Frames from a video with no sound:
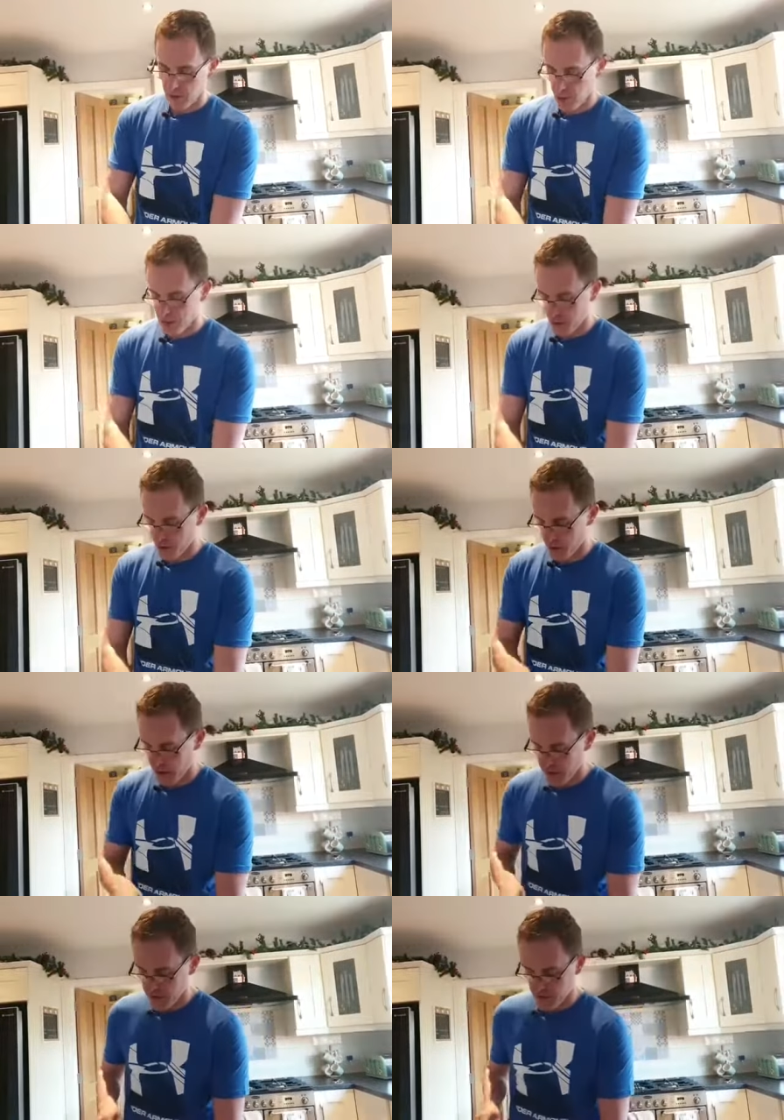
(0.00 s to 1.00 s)
works out
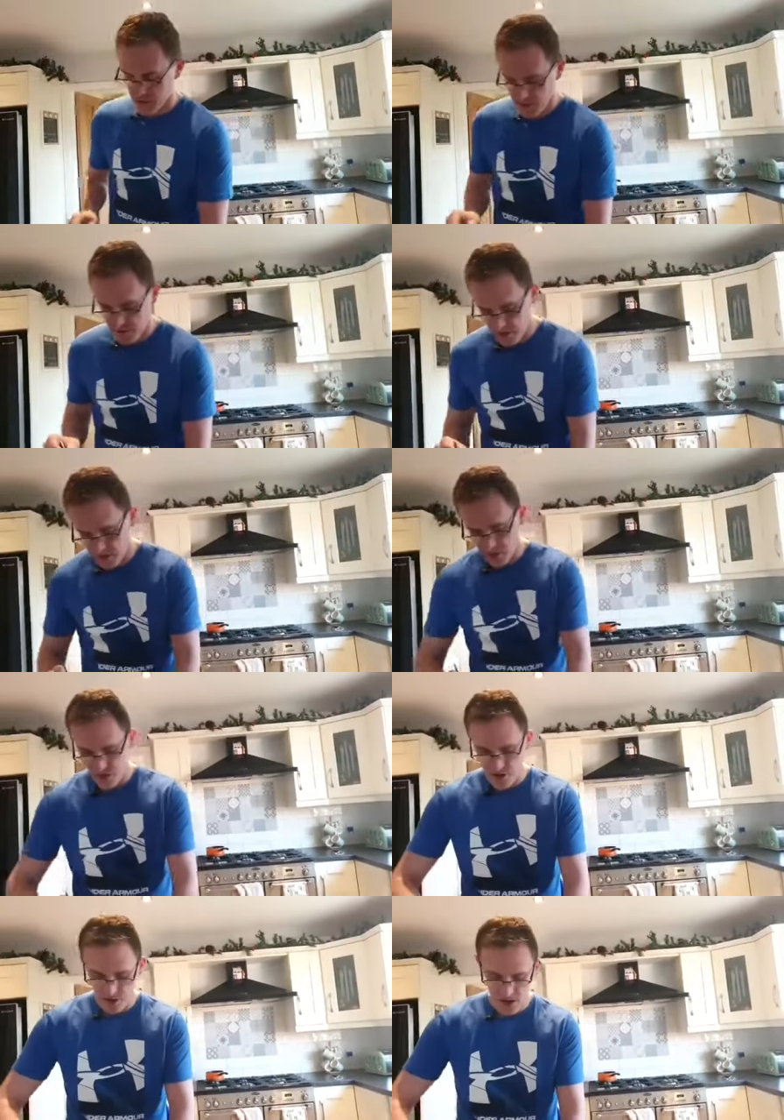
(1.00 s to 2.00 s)
at
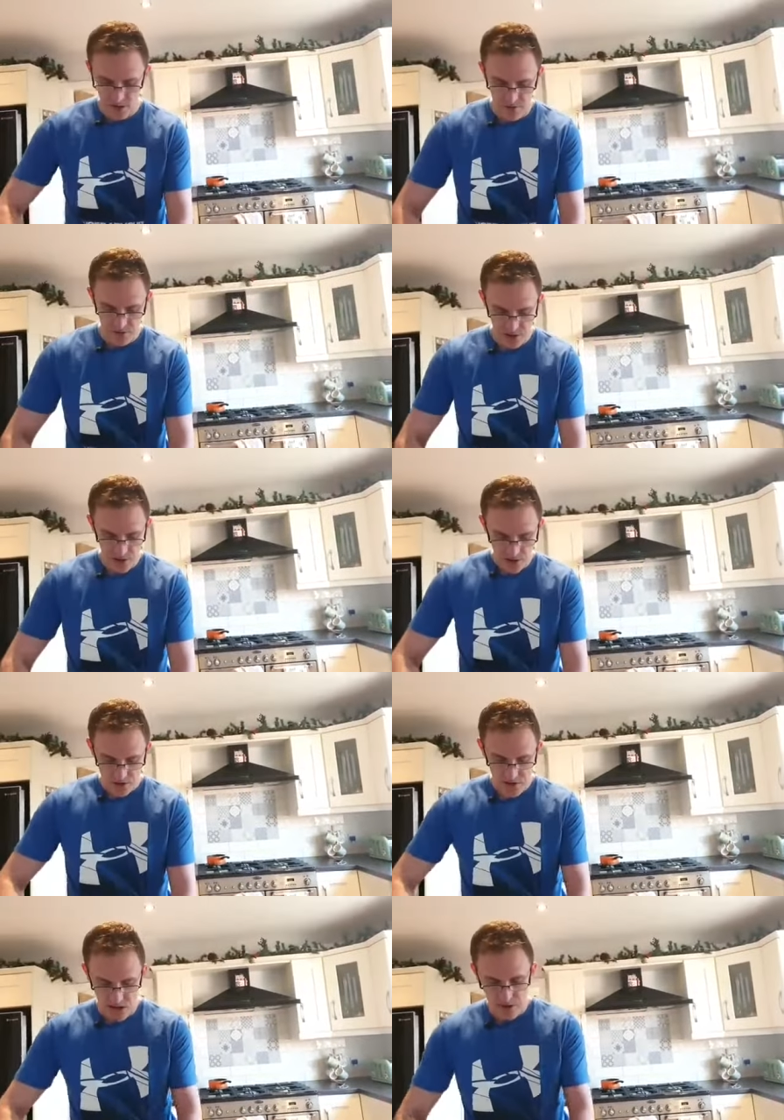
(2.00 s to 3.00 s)
73 grams.
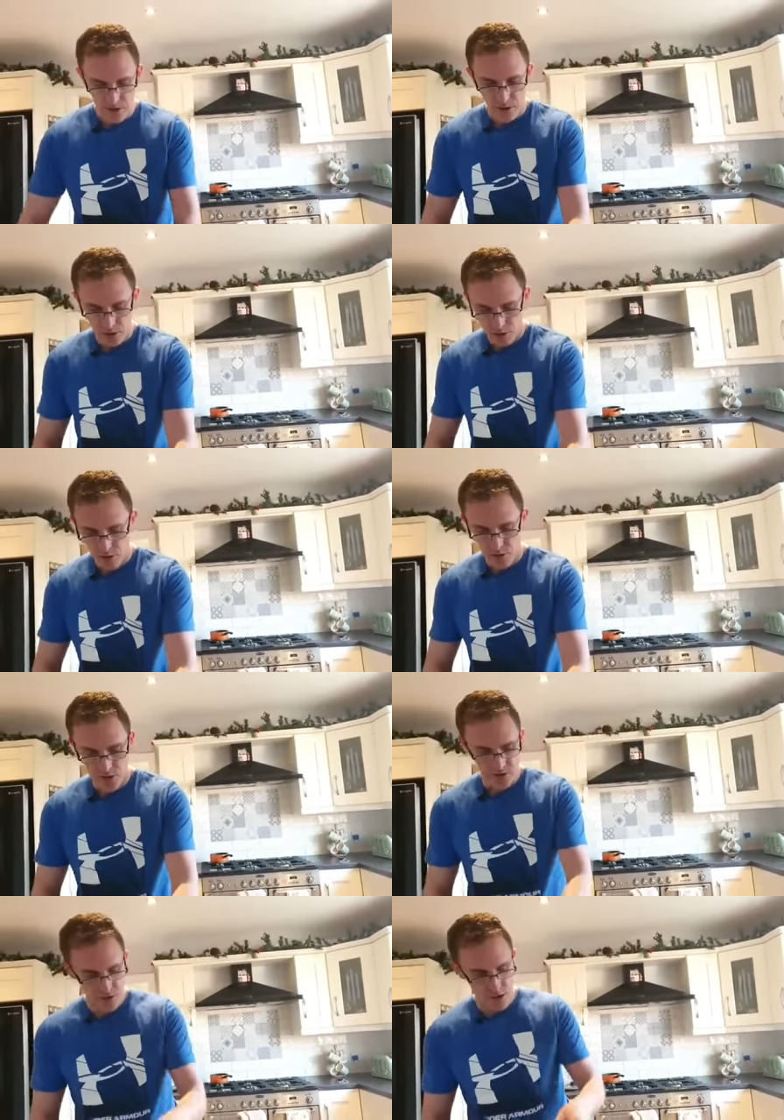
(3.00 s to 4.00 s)
So that's what I'm going to do,
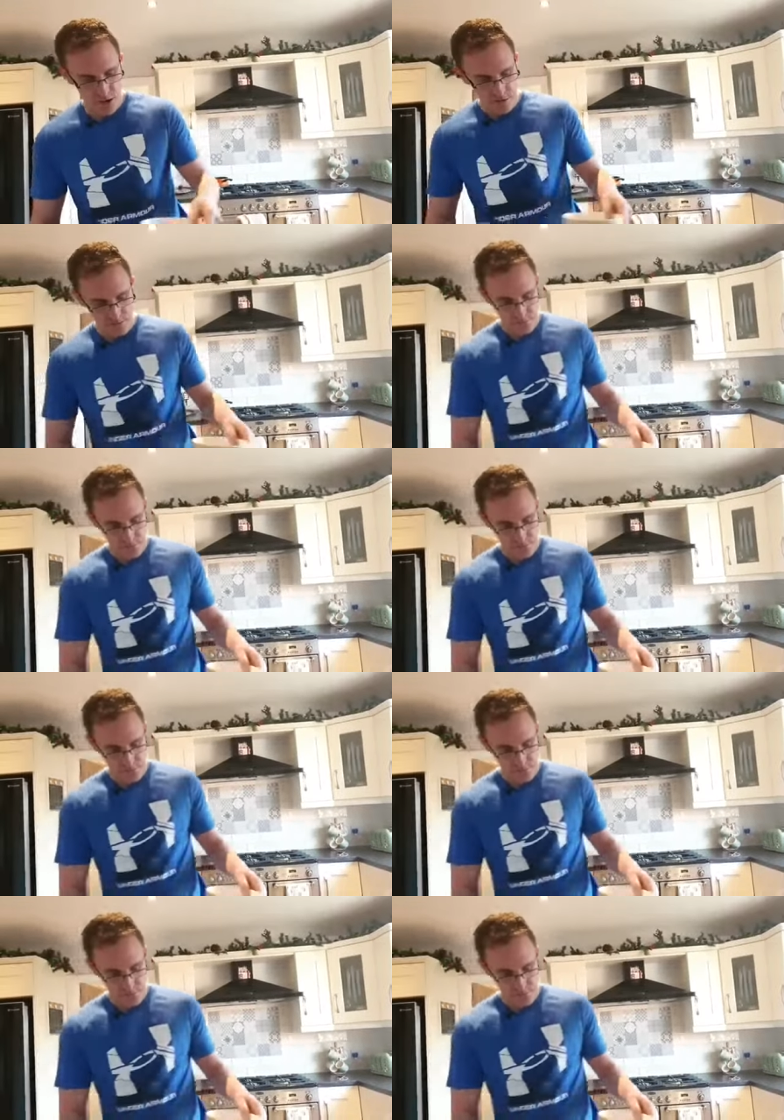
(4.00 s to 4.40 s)
right? So